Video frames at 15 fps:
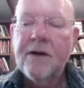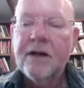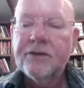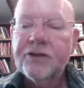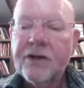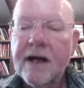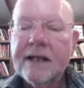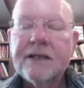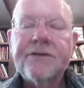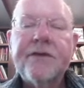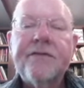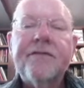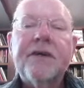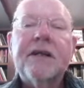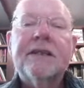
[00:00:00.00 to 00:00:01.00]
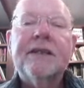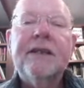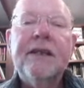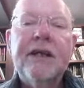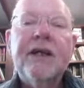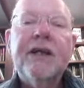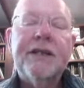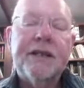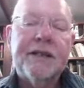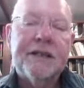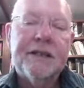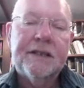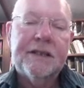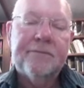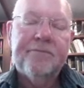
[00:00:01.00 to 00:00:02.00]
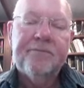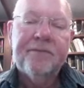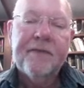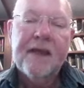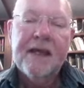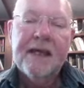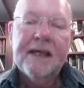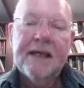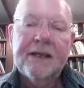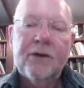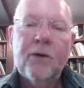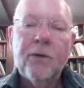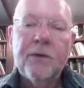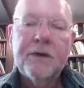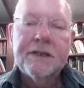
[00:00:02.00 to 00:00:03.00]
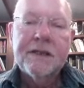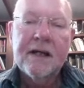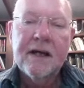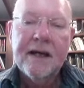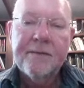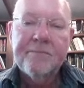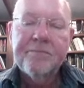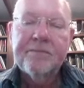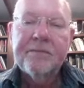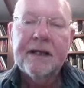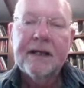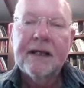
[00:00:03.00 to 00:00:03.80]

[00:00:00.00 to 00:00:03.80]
I'll try to refer to learners all the time.